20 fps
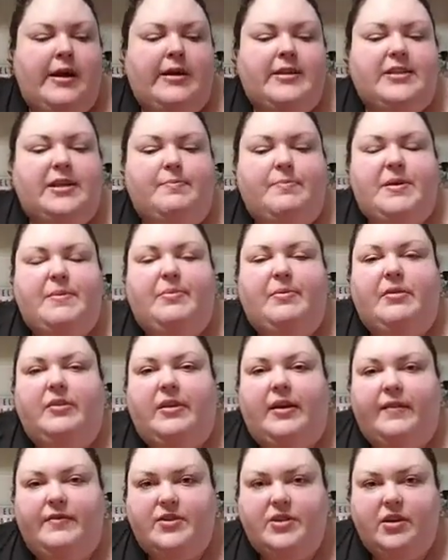it's like people
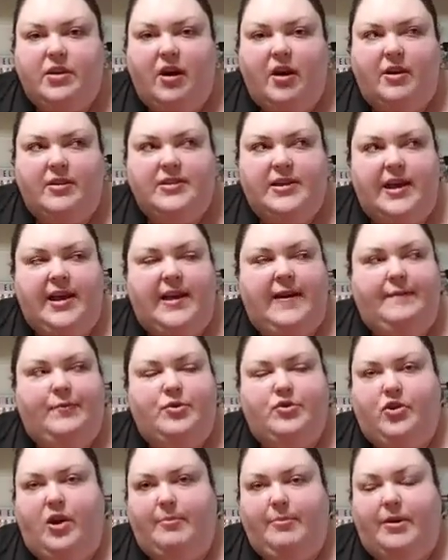love to cause hate
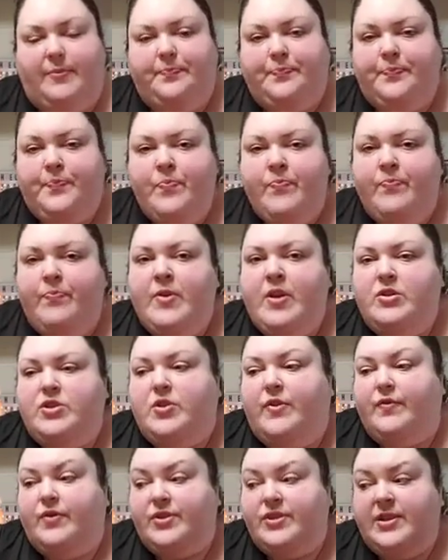and drama.
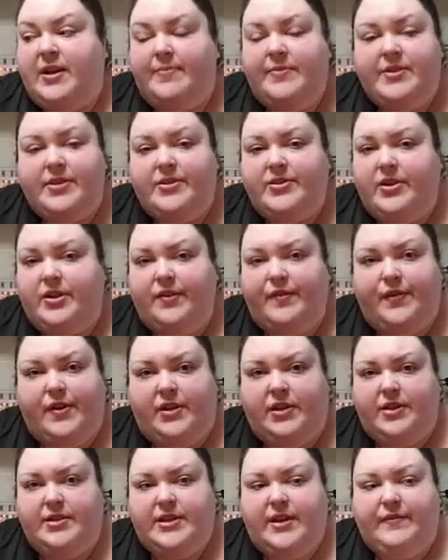So for some, this is going to
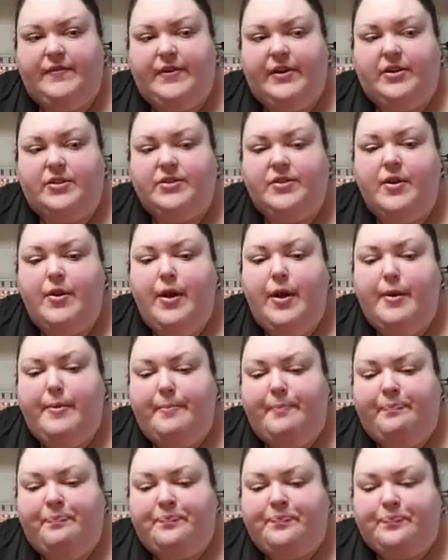fall on deaf ears.
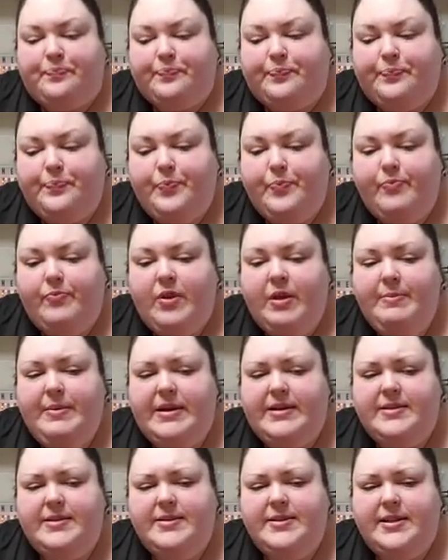
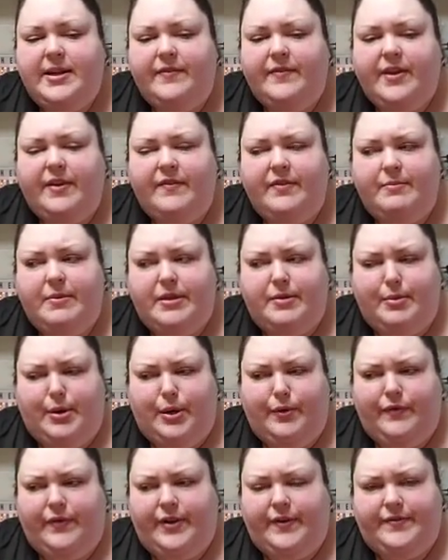Because instead of giving me the
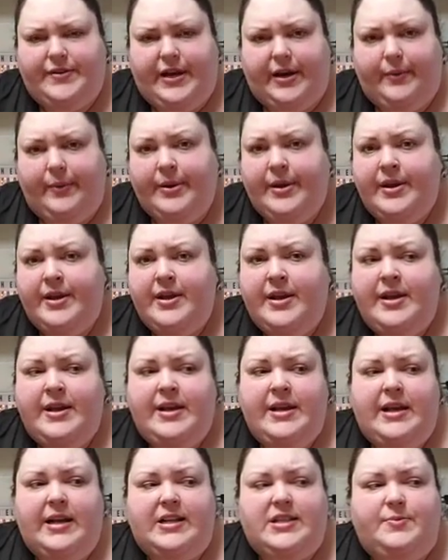benefit of doubt,
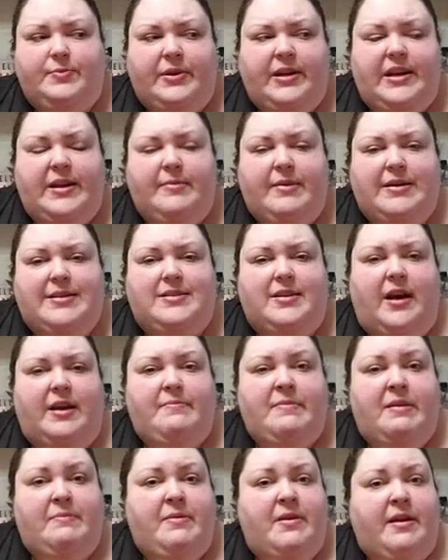explaining my
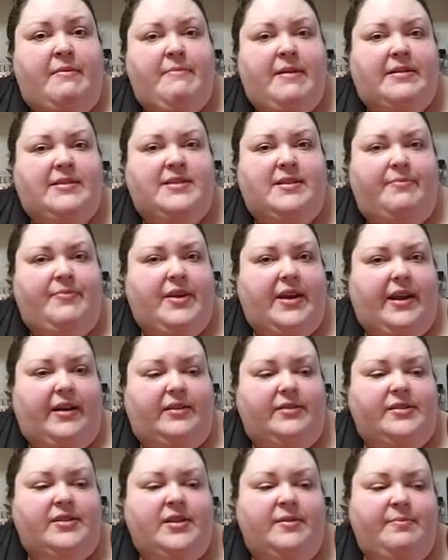side, maybe I meant something
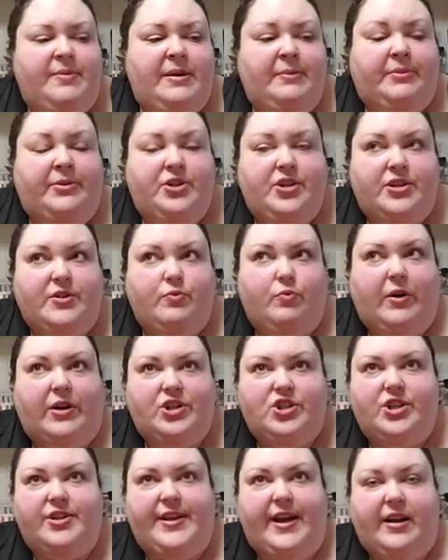else, people just
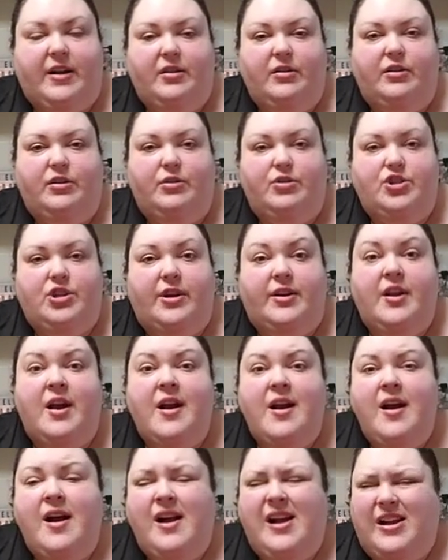rush to that conclusion
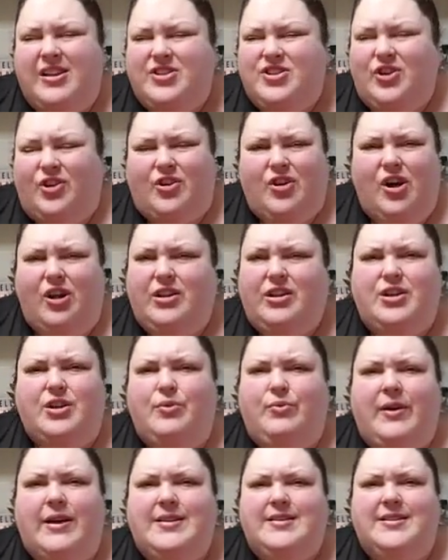and start calling
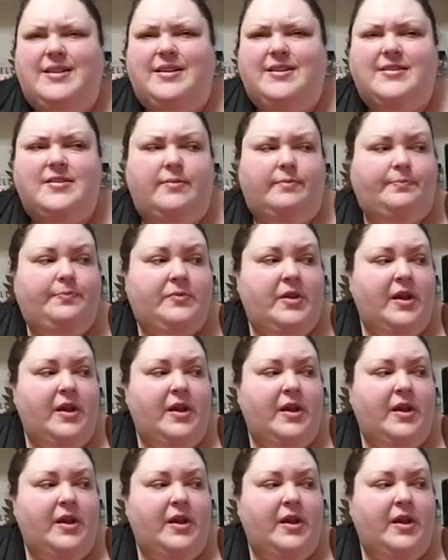you racist.